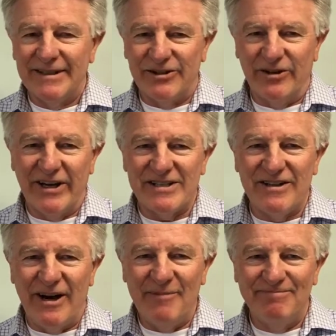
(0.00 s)
Till next
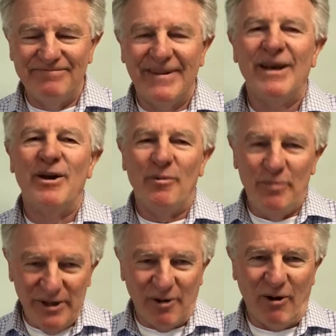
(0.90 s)
time,
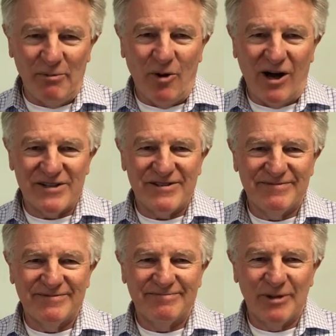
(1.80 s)
be a great boss.
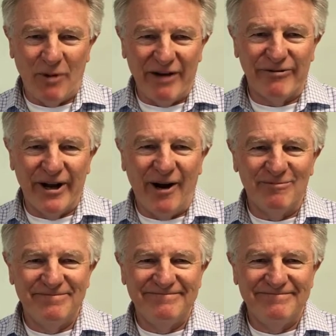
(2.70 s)
Goodbye for now.